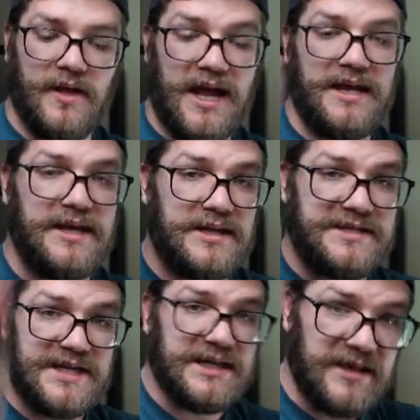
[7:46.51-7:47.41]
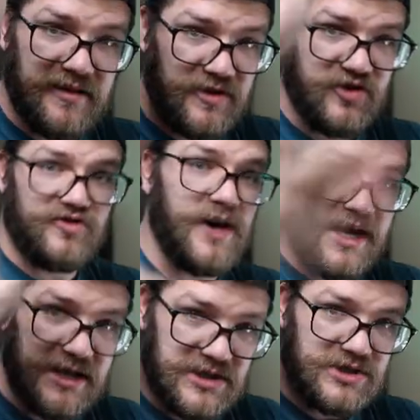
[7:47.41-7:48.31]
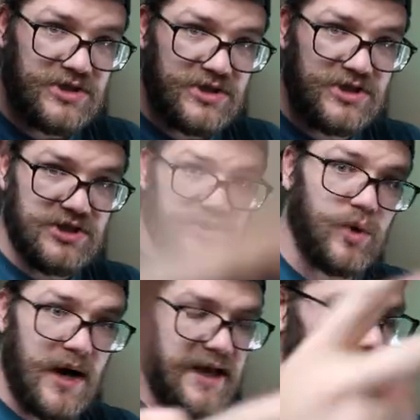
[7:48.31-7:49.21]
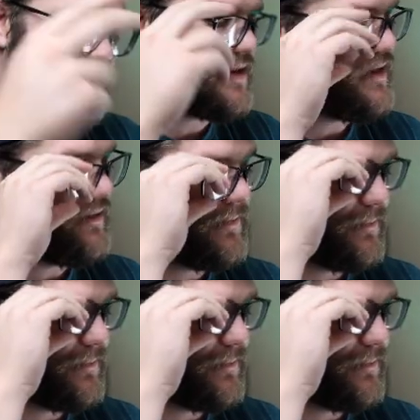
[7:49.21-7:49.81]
Lightning does strike twice.